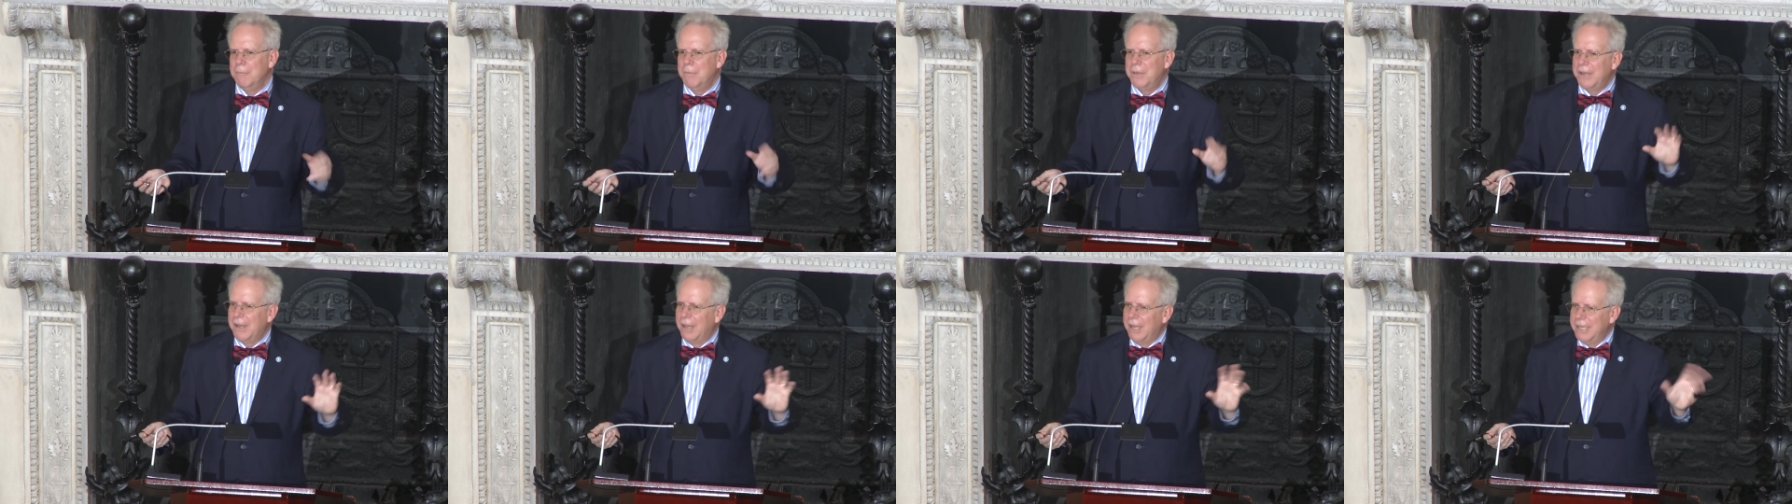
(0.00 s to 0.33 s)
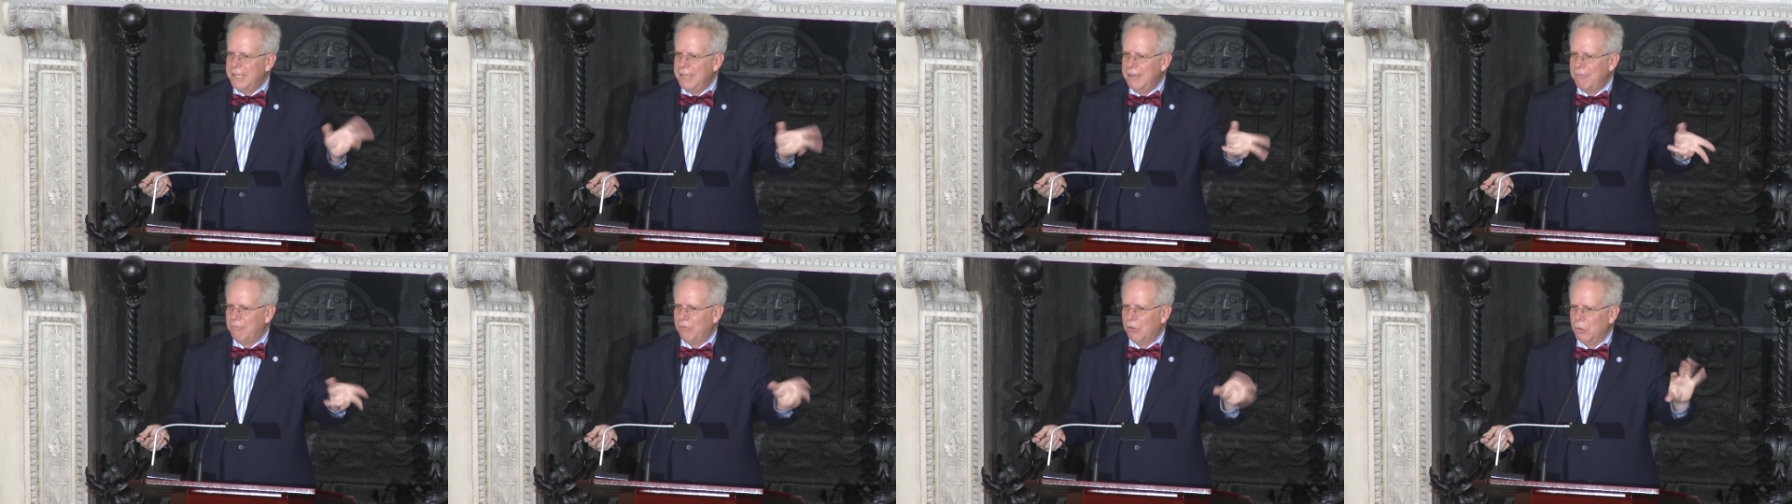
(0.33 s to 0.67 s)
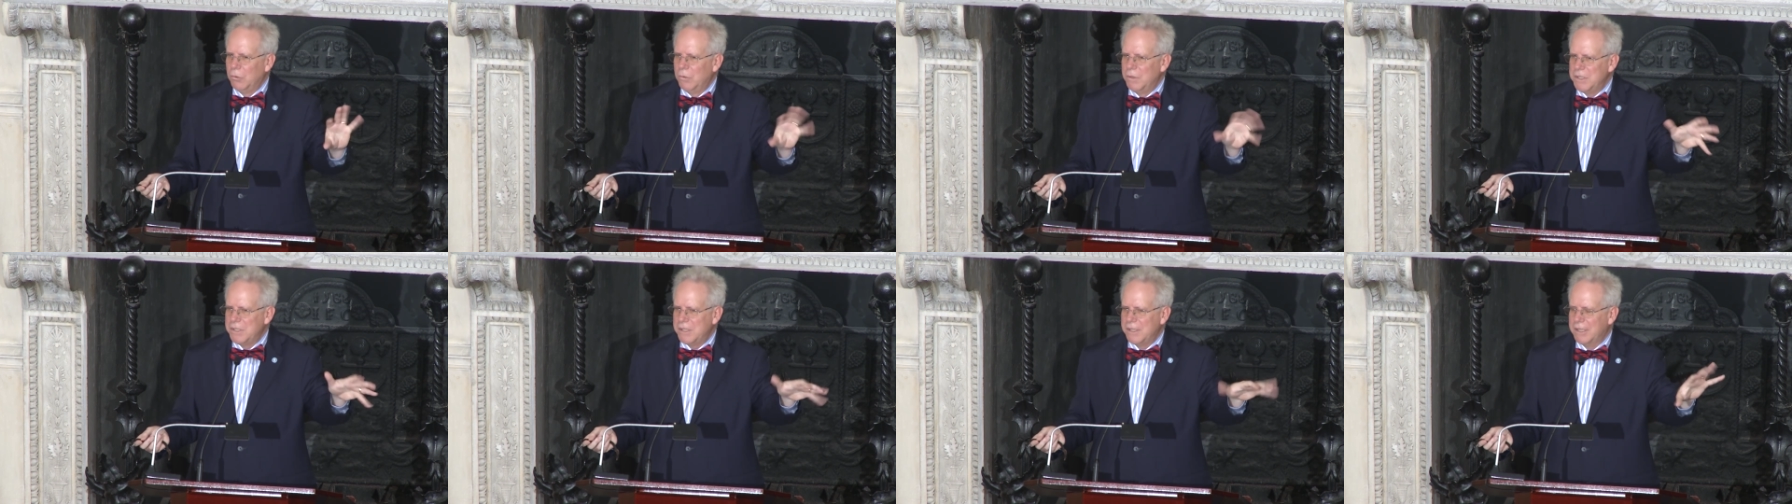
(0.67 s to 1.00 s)
benign
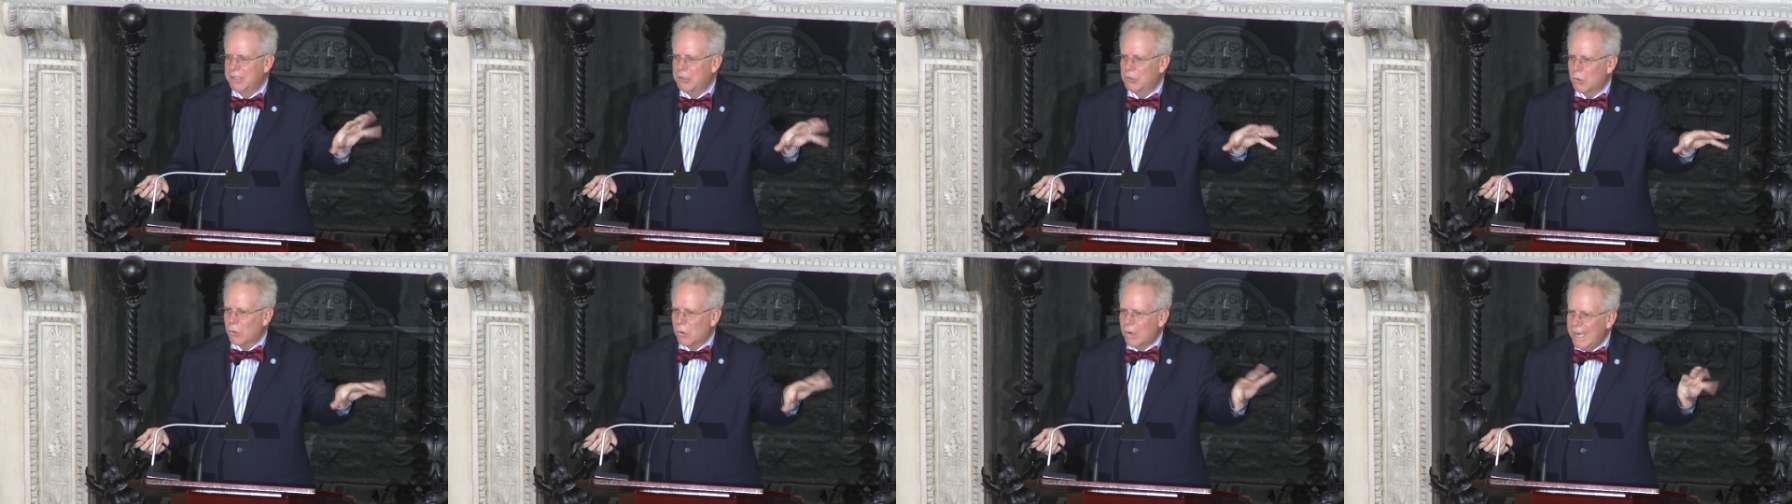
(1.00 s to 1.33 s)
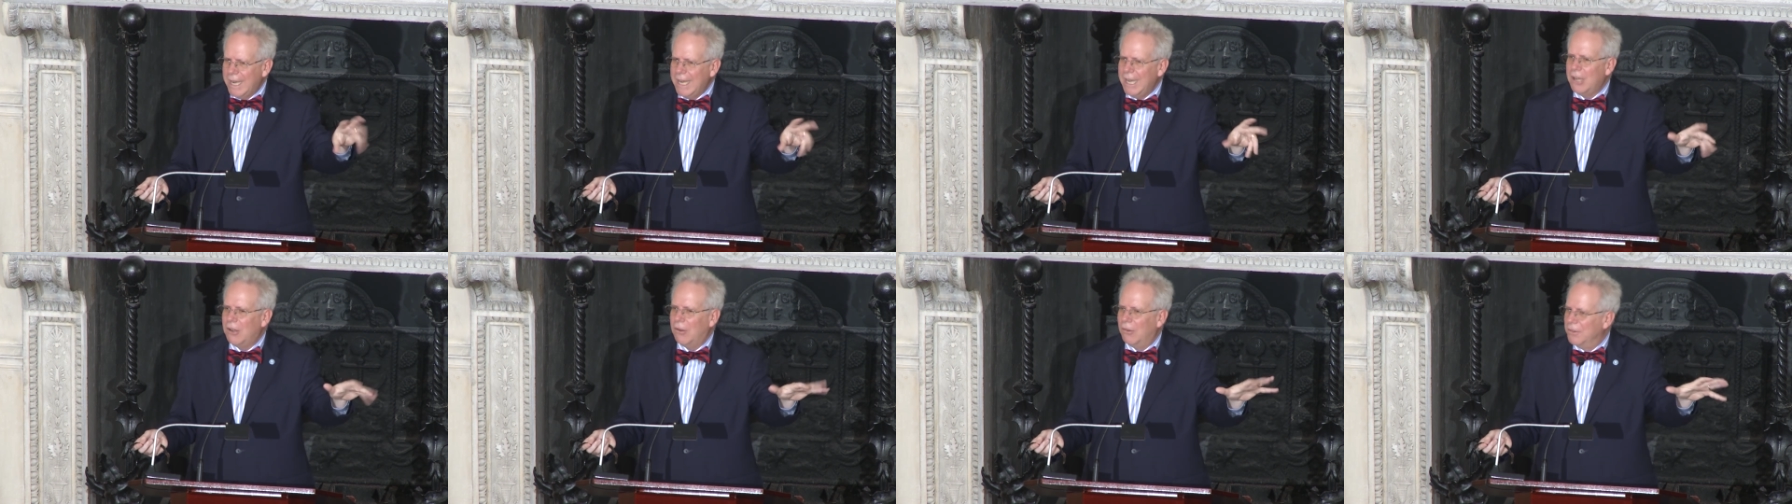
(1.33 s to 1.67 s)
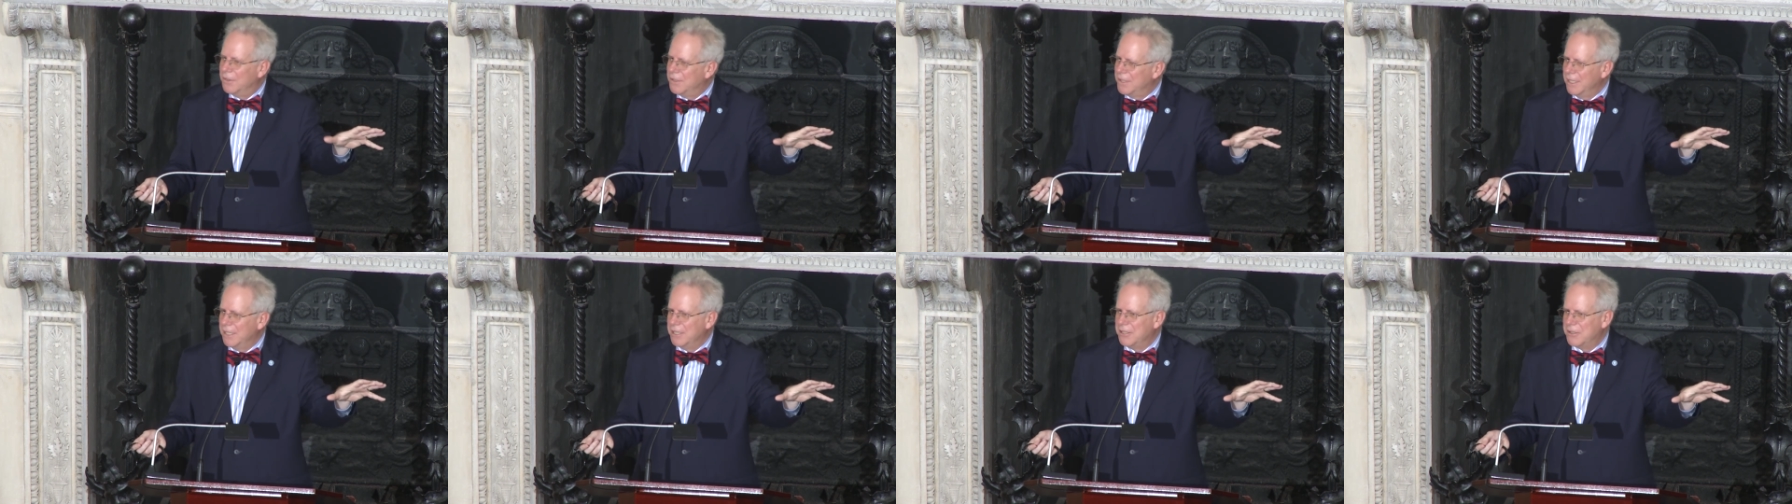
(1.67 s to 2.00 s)
influence of the
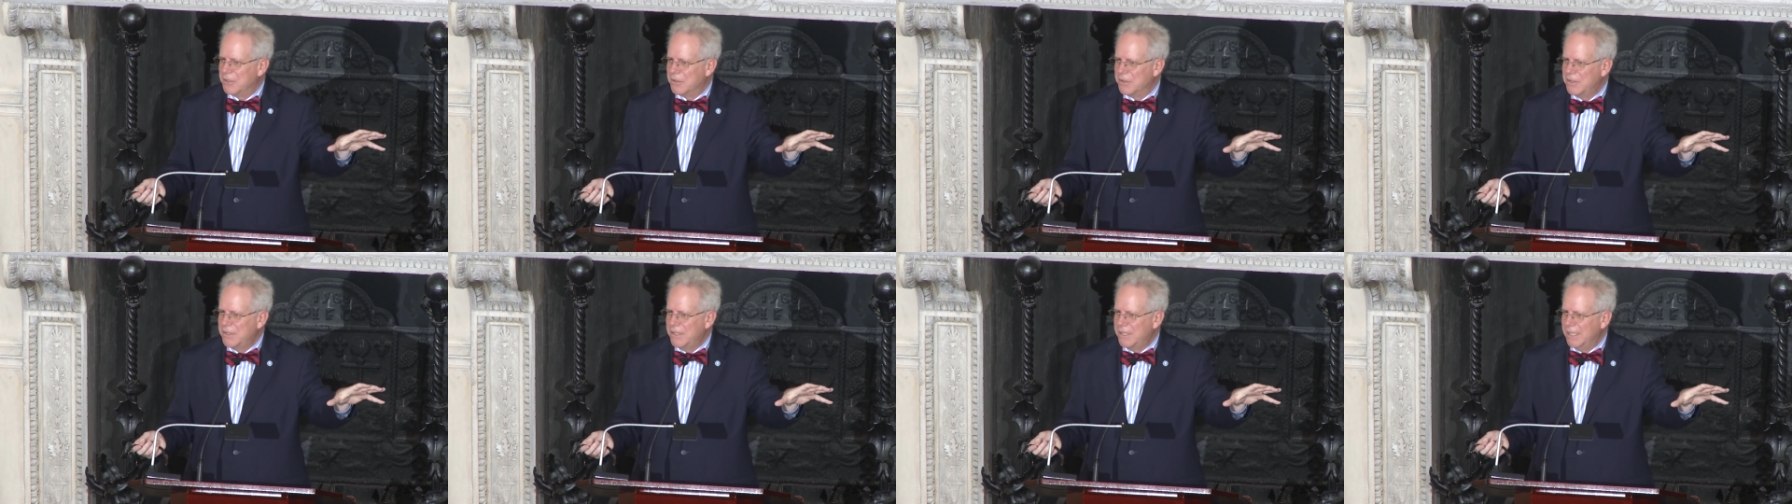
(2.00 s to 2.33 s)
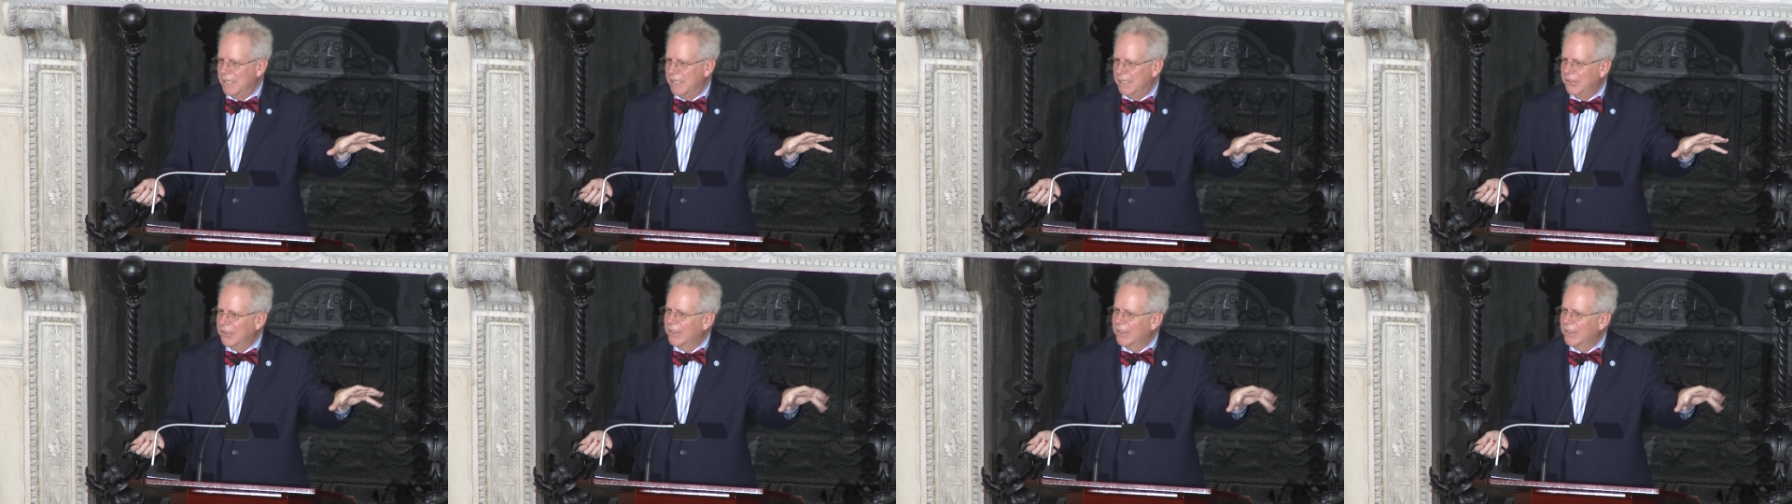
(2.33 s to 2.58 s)
crown to intercede?